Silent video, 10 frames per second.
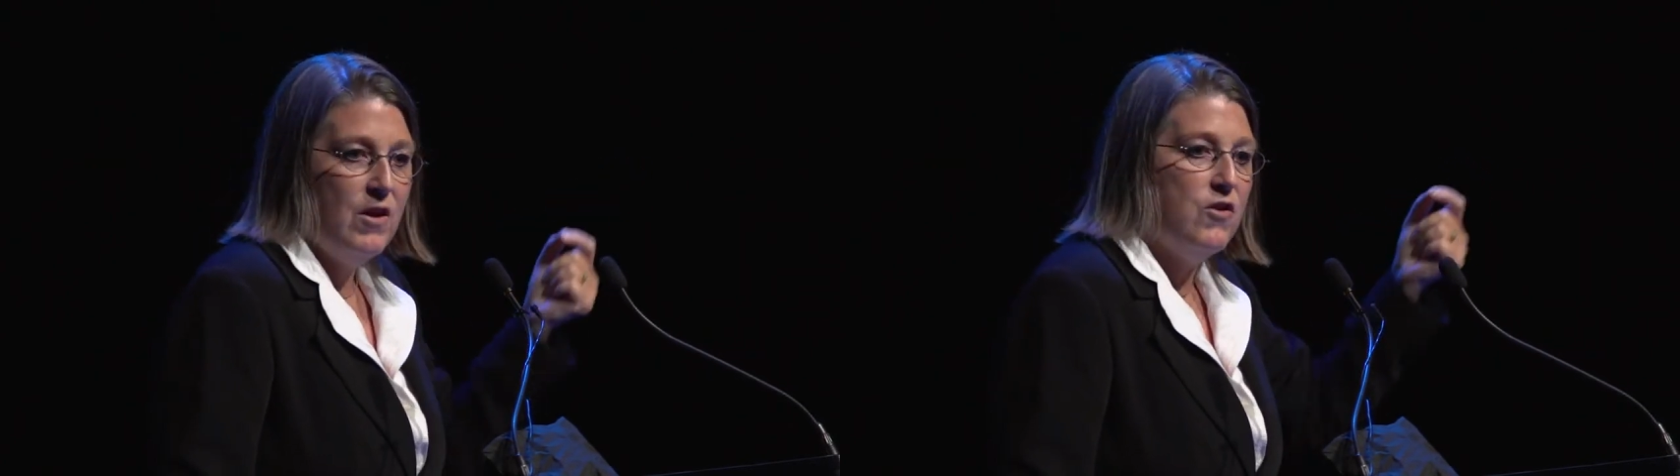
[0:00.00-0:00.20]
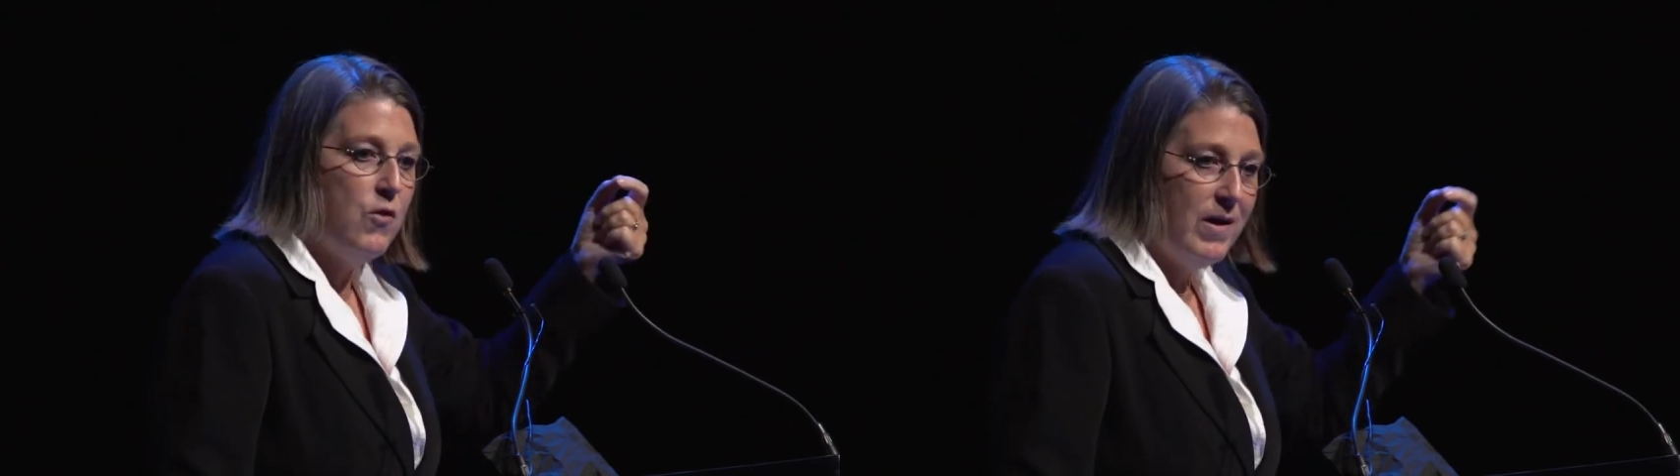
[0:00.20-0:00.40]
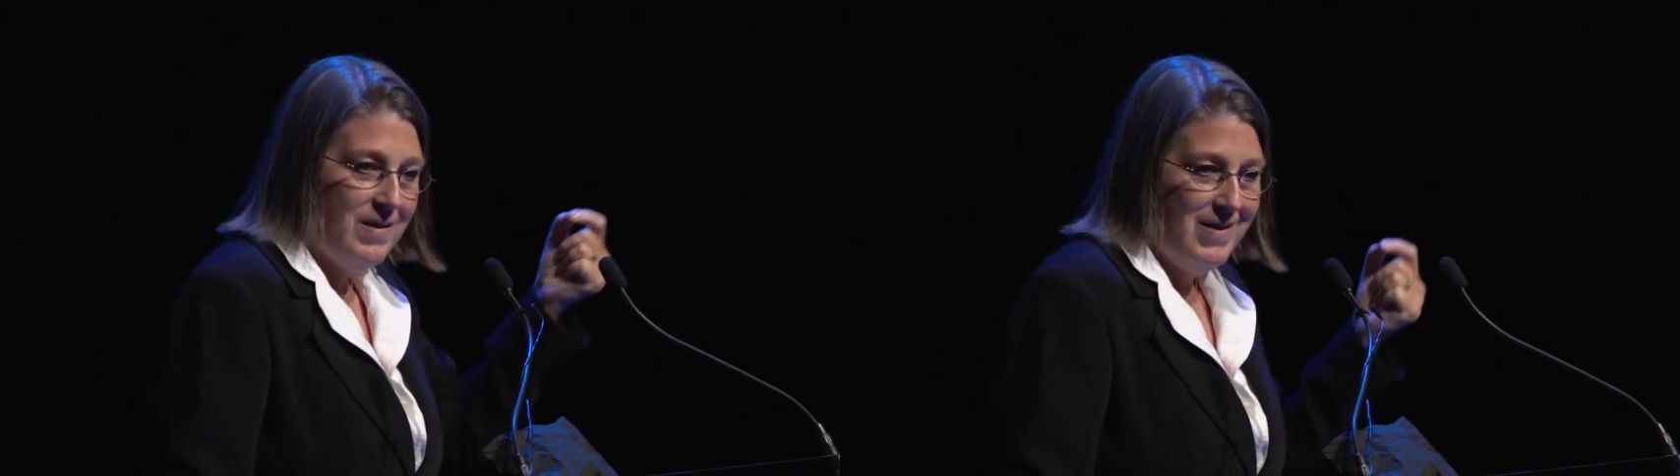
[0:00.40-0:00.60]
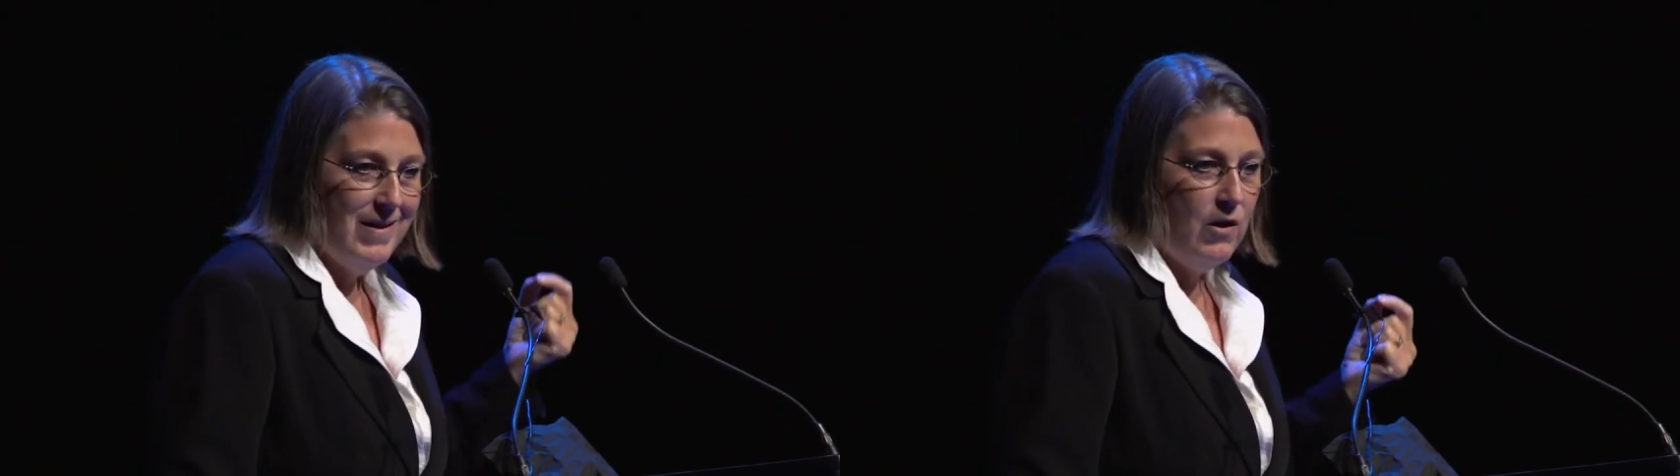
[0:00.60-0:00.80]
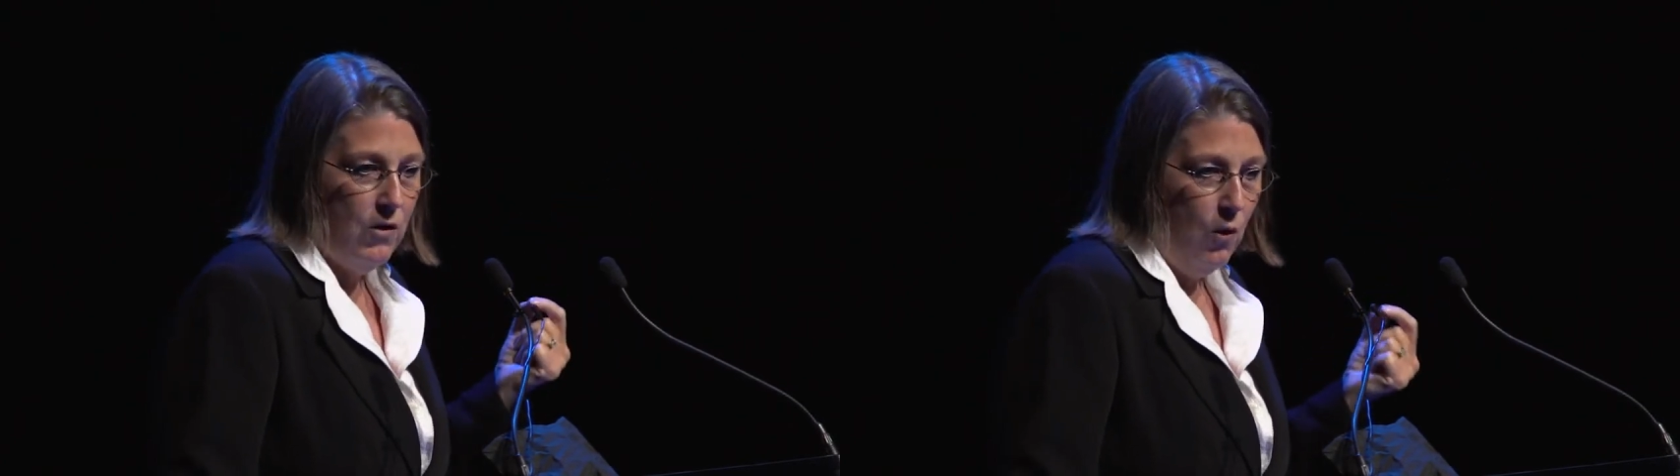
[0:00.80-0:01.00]
trying to dig
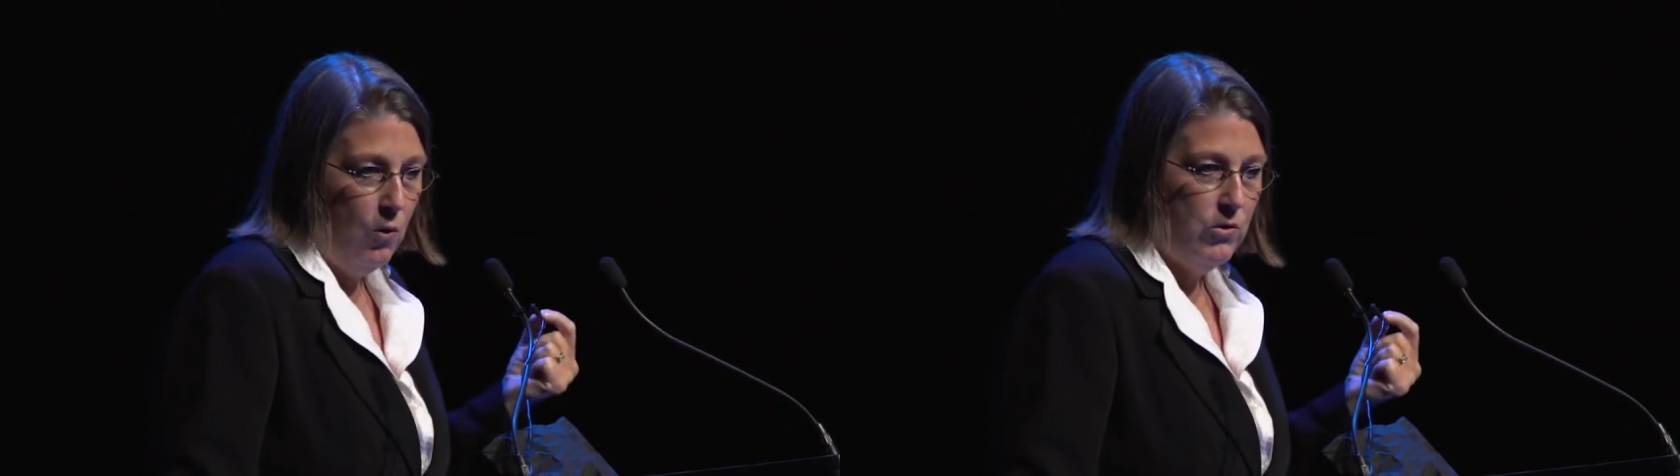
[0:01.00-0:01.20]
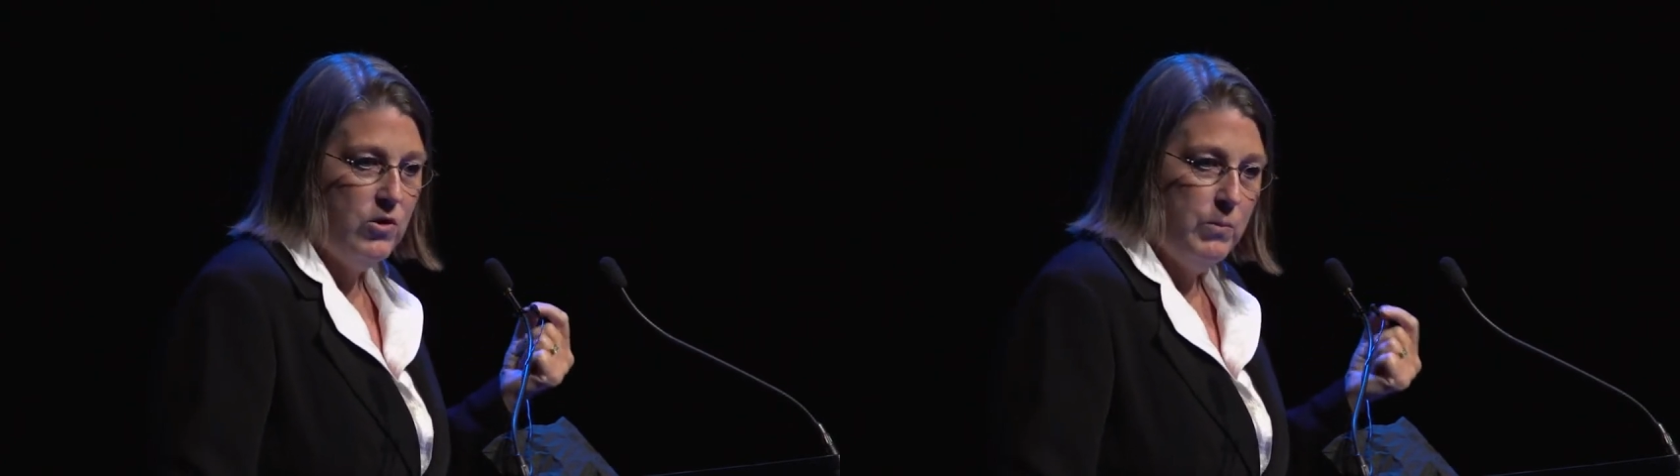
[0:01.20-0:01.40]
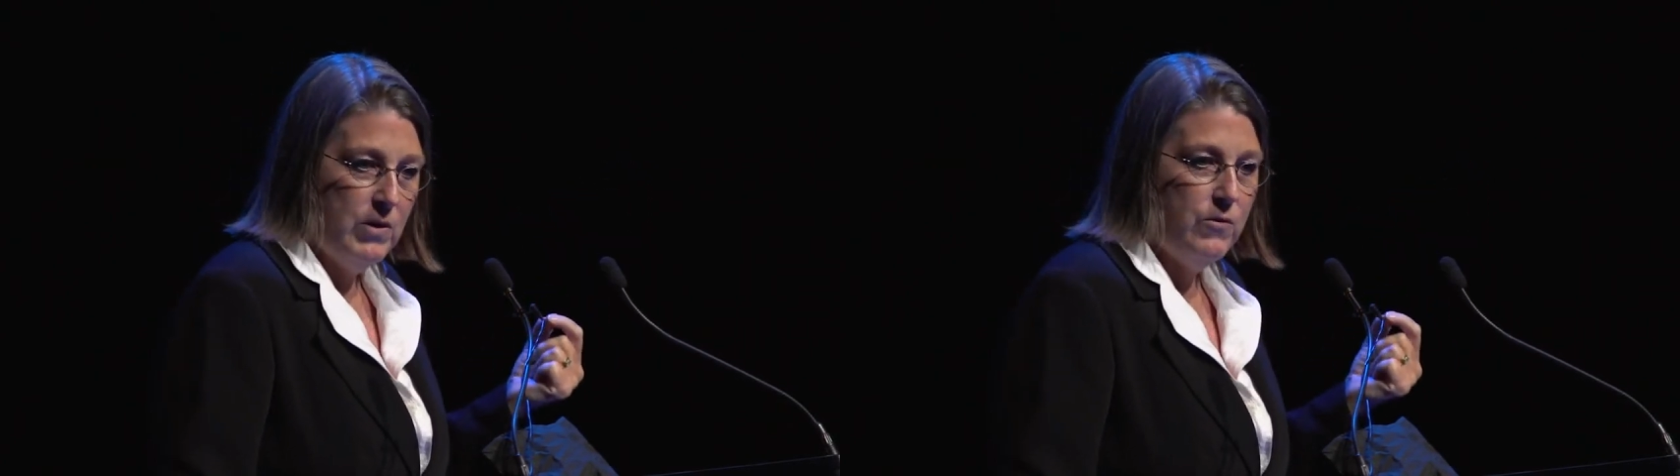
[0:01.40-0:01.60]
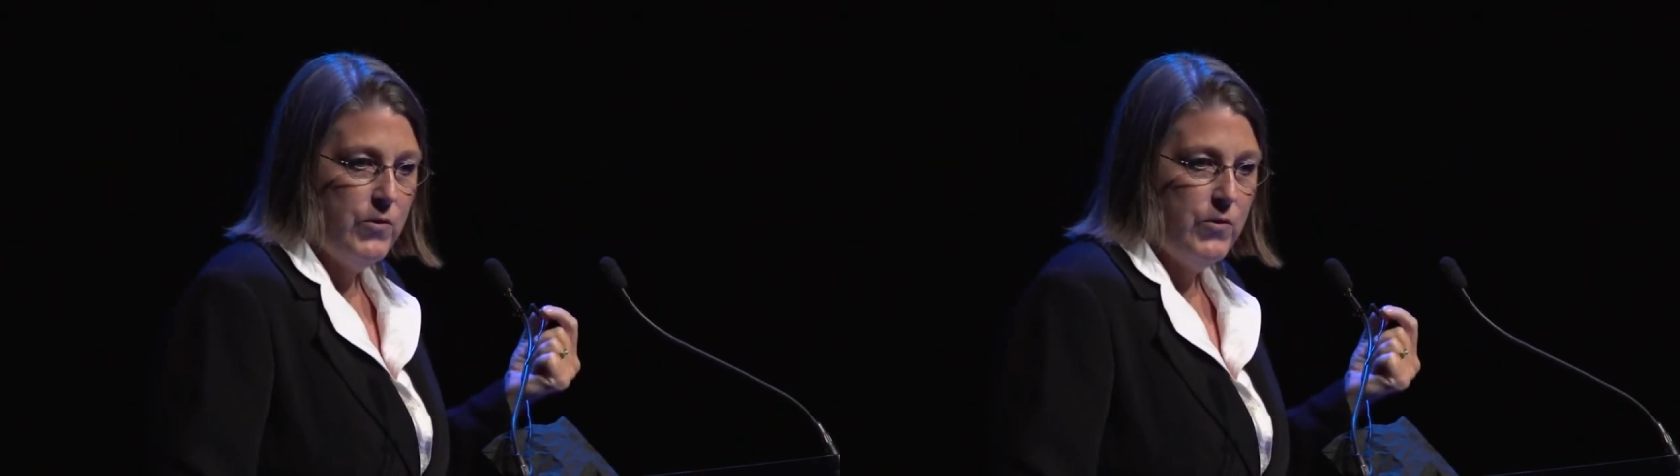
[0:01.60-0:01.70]
out of the hole you built